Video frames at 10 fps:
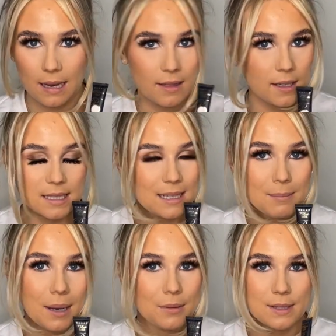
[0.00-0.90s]
I think they're
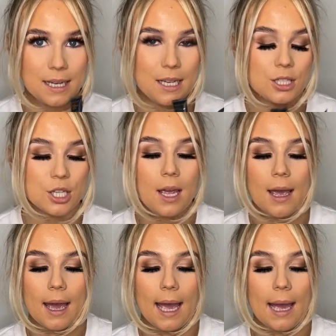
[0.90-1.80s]
£10 each,
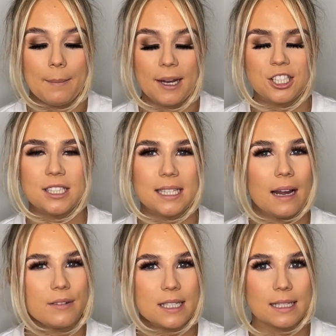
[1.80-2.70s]
and she did
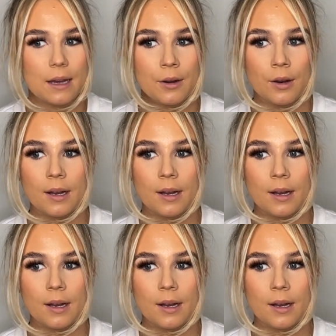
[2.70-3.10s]
have a discount on.